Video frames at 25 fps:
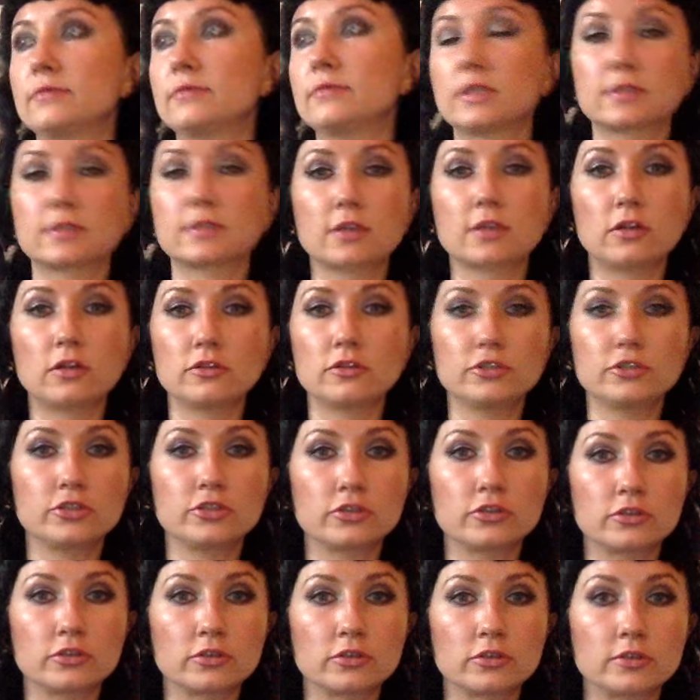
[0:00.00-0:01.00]
this
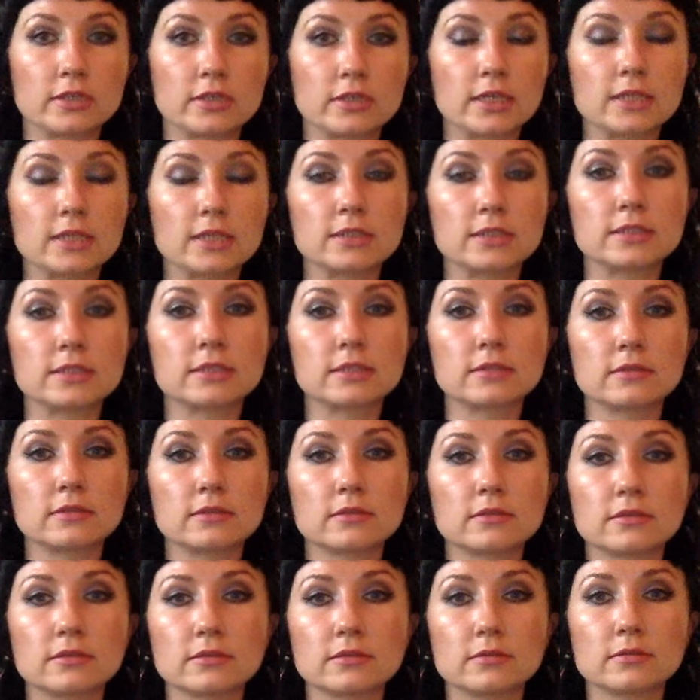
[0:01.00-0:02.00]
culture; it's
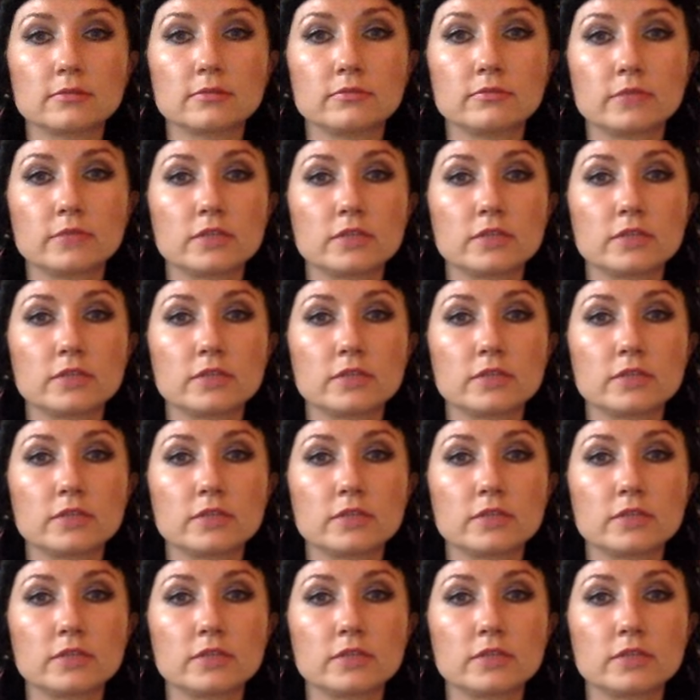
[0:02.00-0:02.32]
uh,